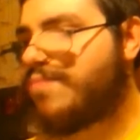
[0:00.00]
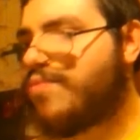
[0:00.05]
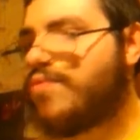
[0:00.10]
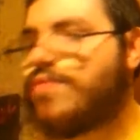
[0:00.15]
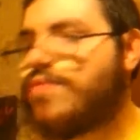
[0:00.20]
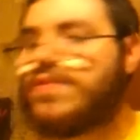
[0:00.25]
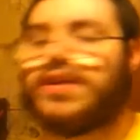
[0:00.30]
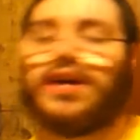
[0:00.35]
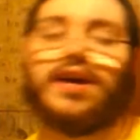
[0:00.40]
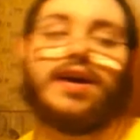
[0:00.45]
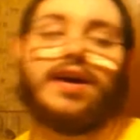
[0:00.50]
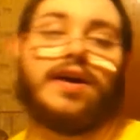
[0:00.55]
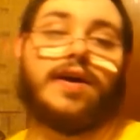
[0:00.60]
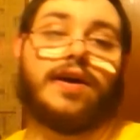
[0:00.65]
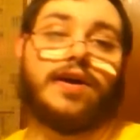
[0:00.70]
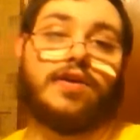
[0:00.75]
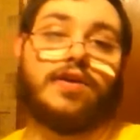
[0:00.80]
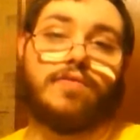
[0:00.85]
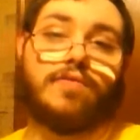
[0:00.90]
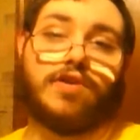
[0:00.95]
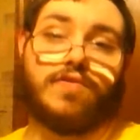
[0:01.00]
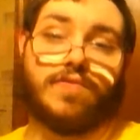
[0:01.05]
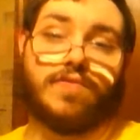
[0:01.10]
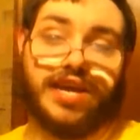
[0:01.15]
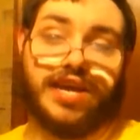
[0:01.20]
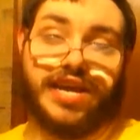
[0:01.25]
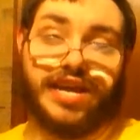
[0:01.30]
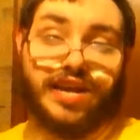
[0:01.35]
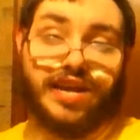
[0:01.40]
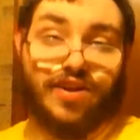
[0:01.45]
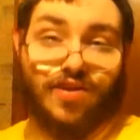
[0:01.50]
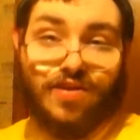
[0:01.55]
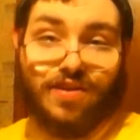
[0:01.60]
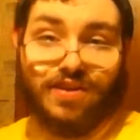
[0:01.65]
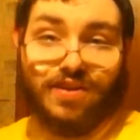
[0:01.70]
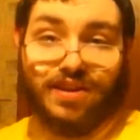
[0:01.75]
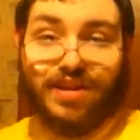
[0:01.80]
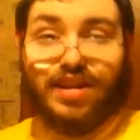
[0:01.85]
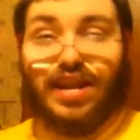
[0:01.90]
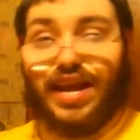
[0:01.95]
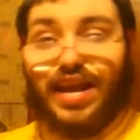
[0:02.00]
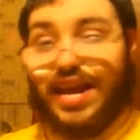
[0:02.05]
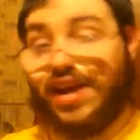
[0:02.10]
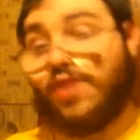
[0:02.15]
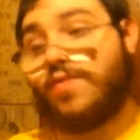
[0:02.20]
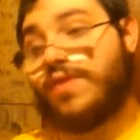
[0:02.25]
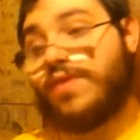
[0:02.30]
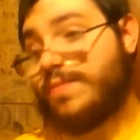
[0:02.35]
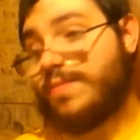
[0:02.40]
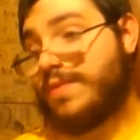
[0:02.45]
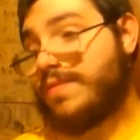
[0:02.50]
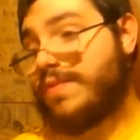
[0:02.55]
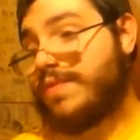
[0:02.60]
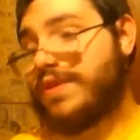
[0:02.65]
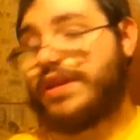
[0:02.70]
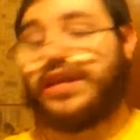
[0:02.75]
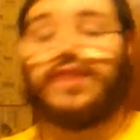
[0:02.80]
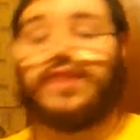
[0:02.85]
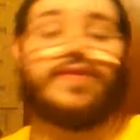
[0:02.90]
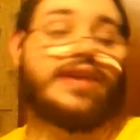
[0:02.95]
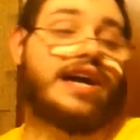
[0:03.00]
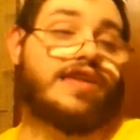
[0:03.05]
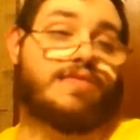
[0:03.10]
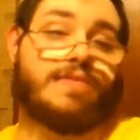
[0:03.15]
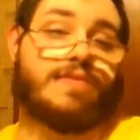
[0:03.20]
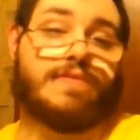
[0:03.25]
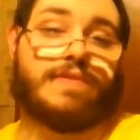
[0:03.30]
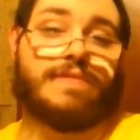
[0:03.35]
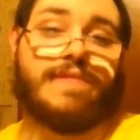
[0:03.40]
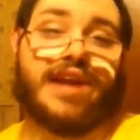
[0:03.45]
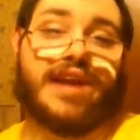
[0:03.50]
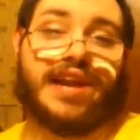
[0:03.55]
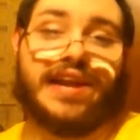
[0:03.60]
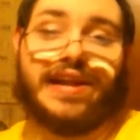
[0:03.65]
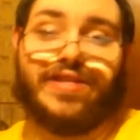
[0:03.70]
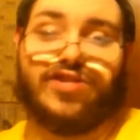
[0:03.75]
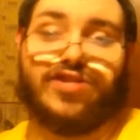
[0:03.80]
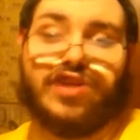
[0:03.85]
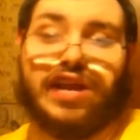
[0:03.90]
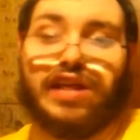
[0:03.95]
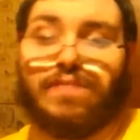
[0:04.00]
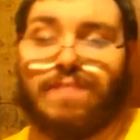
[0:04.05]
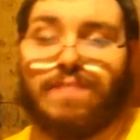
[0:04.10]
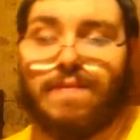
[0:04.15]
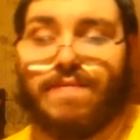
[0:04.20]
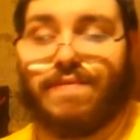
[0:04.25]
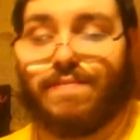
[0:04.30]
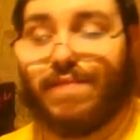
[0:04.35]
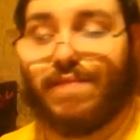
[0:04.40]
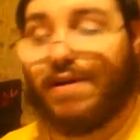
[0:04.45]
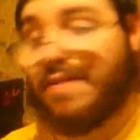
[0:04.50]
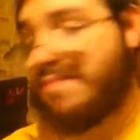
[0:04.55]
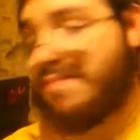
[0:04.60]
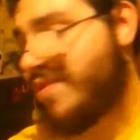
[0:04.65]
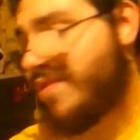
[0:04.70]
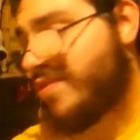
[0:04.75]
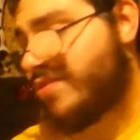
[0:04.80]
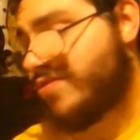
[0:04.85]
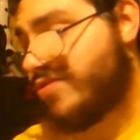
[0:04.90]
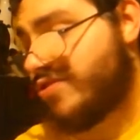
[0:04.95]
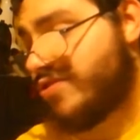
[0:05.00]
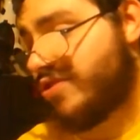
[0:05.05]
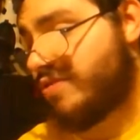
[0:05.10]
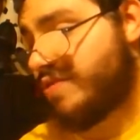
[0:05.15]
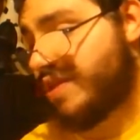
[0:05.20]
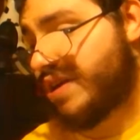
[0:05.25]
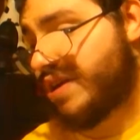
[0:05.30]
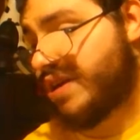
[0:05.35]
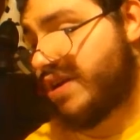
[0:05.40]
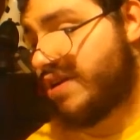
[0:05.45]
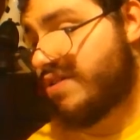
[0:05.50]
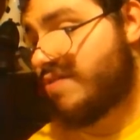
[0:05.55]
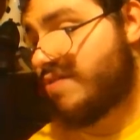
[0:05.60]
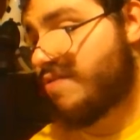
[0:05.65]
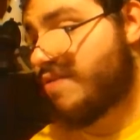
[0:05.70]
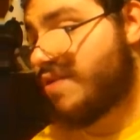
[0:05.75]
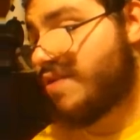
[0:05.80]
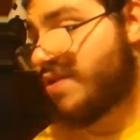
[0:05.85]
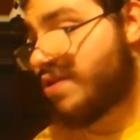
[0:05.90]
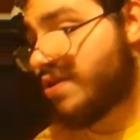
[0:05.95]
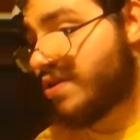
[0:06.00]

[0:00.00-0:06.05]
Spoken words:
Brawl.io on here now. I mean, you guys remember me making that change maybe about a month or two ago.